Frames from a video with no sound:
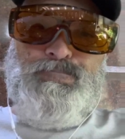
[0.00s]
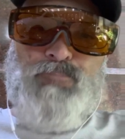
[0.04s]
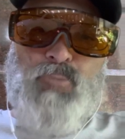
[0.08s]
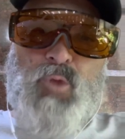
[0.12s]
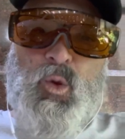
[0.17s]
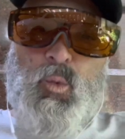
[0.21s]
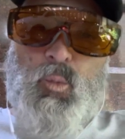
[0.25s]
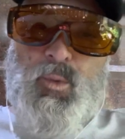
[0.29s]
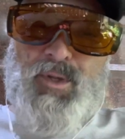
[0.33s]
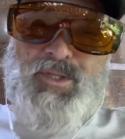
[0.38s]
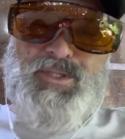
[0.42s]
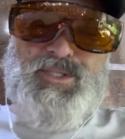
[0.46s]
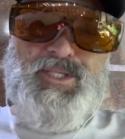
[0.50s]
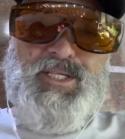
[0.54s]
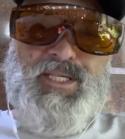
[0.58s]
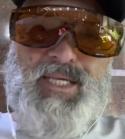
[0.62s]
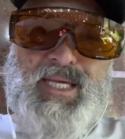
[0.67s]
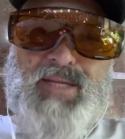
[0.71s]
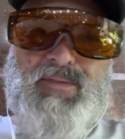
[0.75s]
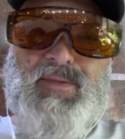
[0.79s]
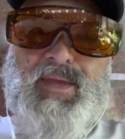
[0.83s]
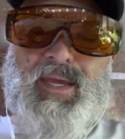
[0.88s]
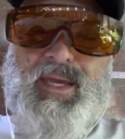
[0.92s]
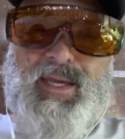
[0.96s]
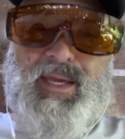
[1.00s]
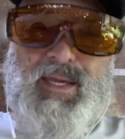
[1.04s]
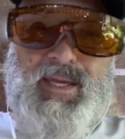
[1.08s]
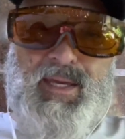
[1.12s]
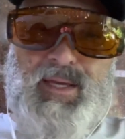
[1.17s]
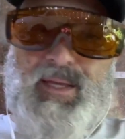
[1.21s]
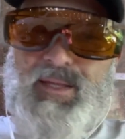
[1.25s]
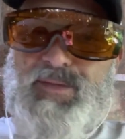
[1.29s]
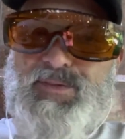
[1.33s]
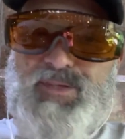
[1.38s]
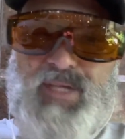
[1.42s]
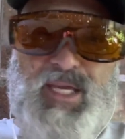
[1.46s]
Once again,
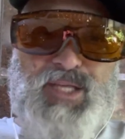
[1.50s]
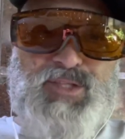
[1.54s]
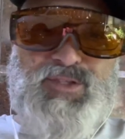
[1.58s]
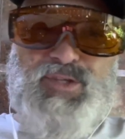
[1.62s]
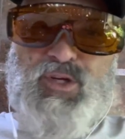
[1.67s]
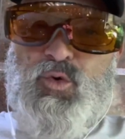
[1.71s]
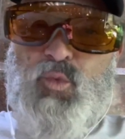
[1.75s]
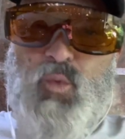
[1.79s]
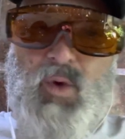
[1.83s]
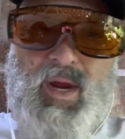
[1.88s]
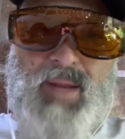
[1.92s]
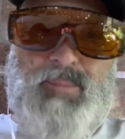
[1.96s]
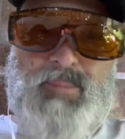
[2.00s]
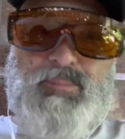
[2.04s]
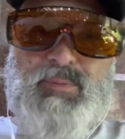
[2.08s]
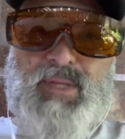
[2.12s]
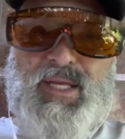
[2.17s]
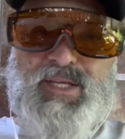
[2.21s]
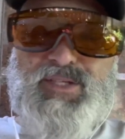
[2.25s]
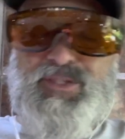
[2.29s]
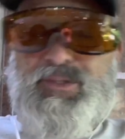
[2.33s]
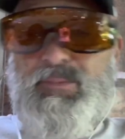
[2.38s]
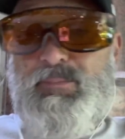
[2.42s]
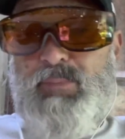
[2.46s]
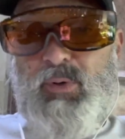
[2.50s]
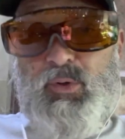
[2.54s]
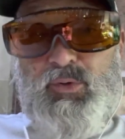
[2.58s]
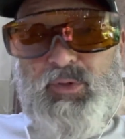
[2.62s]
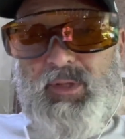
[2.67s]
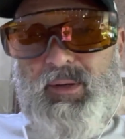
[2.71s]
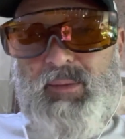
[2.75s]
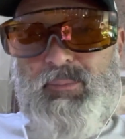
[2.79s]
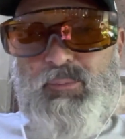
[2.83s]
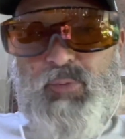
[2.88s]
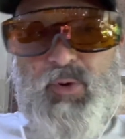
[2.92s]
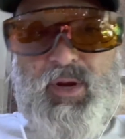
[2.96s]
it's a great place to build
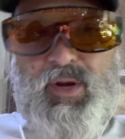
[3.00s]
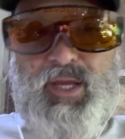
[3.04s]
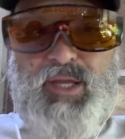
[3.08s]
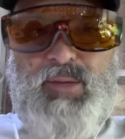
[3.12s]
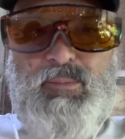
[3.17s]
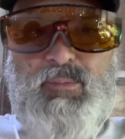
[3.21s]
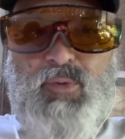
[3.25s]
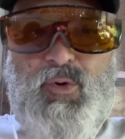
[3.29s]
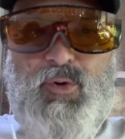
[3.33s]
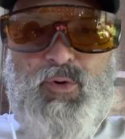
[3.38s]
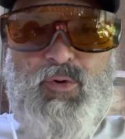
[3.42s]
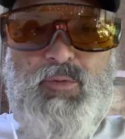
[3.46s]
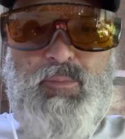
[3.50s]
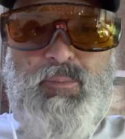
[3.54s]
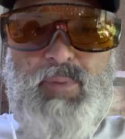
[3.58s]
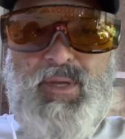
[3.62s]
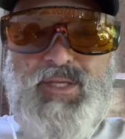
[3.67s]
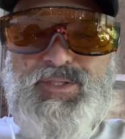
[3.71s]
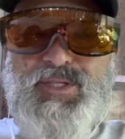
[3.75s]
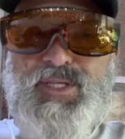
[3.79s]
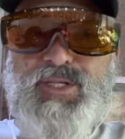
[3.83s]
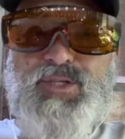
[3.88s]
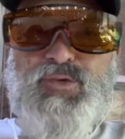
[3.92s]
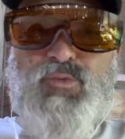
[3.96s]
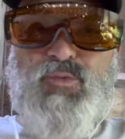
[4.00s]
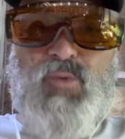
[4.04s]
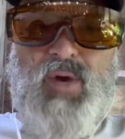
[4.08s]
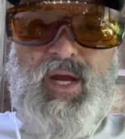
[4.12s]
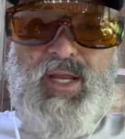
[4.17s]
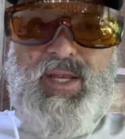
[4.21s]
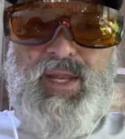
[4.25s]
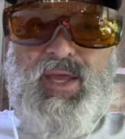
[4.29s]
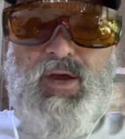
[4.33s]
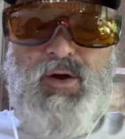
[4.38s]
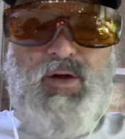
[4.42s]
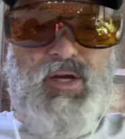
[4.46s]
a brick and mortar business.
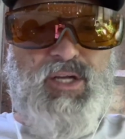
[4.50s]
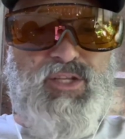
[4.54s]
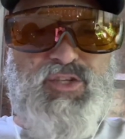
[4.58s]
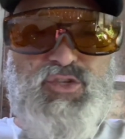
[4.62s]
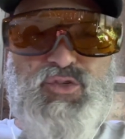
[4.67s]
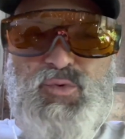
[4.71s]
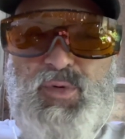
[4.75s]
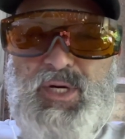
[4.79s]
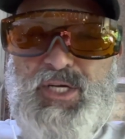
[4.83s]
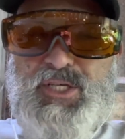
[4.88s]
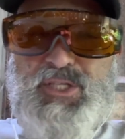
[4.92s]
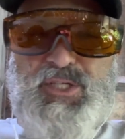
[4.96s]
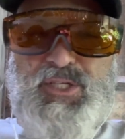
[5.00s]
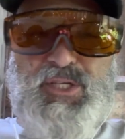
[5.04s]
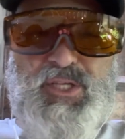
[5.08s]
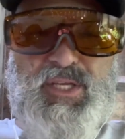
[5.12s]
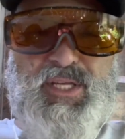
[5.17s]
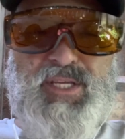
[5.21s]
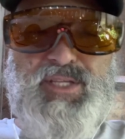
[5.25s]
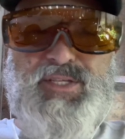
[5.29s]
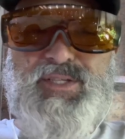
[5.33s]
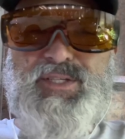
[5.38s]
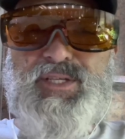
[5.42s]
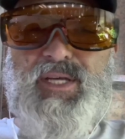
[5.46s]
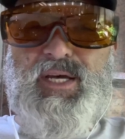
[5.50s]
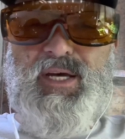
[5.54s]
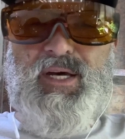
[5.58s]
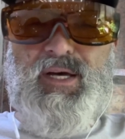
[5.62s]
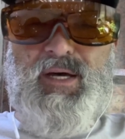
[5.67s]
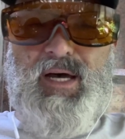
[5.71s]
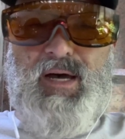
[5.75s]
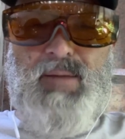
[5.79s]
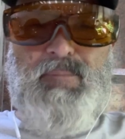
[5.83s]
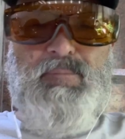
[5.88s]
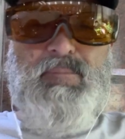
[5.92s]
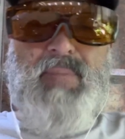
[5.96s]
Right now, construction is
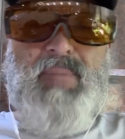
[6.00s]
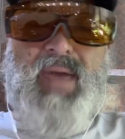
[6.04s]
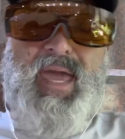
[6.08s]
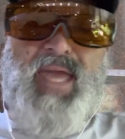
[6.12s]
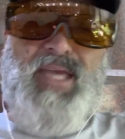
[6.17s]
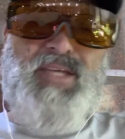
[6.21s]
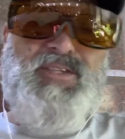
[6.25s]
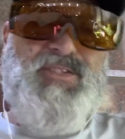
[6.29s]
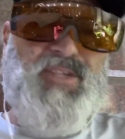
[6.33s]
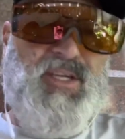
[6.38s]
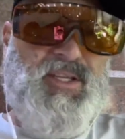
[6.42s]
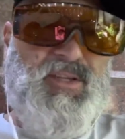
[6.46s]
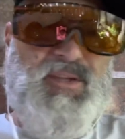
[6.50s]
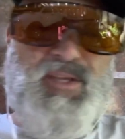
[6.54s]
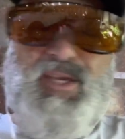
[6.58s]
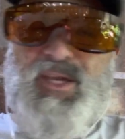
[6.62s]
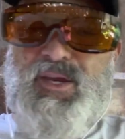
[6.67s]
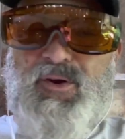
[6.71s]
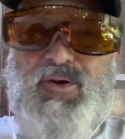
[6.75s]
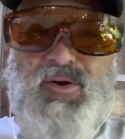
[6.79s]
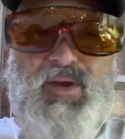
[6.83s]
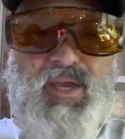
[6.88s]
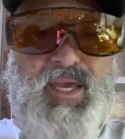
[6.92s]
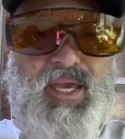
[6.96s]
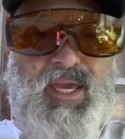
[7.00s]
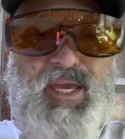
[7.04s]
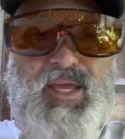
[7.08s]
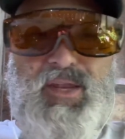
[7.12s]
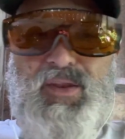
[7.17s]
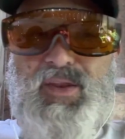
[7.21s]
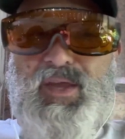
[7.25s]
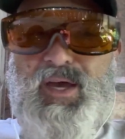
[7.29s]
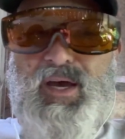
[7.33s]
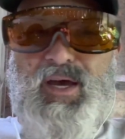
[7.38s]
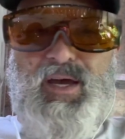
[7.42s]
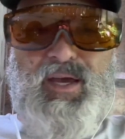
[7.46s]
amazing here
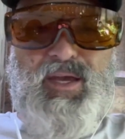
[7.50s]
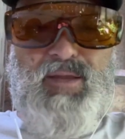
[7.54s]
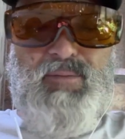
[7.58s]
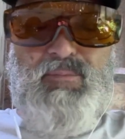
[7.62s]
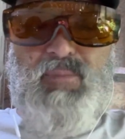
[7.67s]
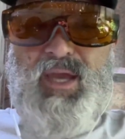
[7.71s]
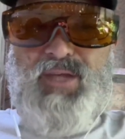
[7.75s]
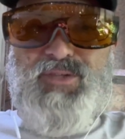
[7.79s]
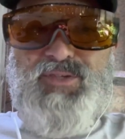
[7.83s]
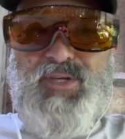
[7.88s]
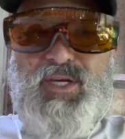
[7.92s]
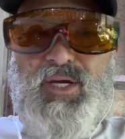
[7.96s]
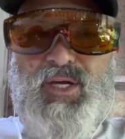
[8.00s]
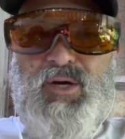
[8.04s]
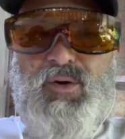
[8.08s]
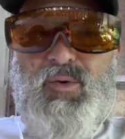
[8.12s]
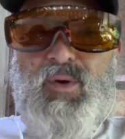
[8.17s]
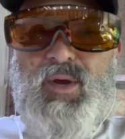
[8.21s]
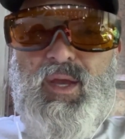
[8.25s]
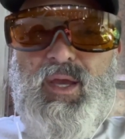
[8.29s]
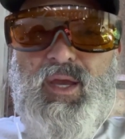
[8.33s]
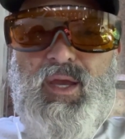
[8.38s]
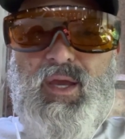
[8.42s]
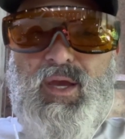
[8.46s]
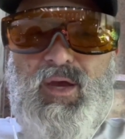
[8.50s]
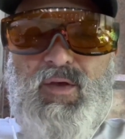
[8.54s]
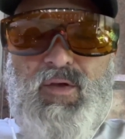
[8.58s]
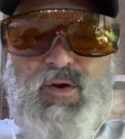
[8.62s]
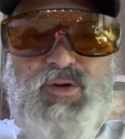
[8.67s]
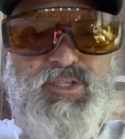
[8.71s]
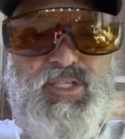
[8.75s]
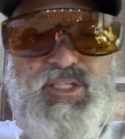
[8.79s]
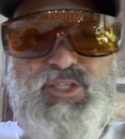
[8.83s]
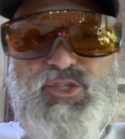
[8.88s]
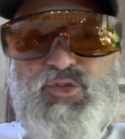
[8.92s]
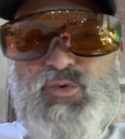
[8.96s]
in Mexico.
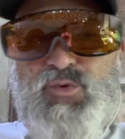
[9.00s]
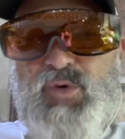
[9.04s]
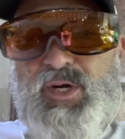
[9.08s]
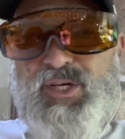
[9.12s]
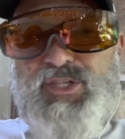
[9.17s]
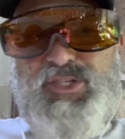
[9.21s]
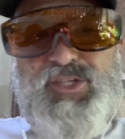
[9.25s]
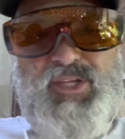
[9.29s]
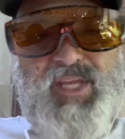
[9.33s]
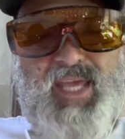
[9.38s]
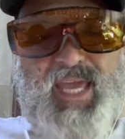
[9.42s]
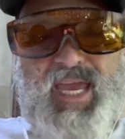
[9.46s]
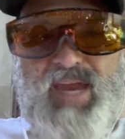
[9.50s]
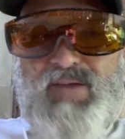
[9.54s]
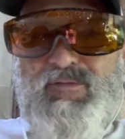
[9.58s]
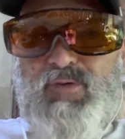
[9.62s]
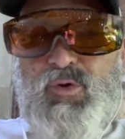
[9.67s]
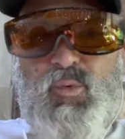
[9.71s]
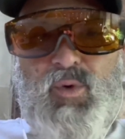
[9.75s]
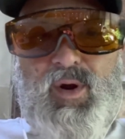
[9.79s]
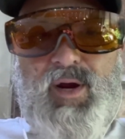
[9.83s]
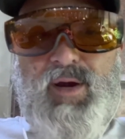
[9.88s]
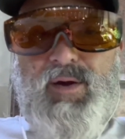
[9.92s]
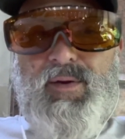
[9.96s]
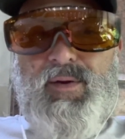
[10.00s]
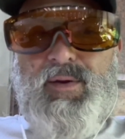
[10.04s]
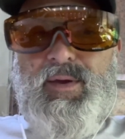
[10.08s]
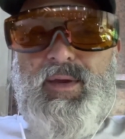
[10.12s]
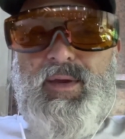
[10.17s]
There's construction everywhere.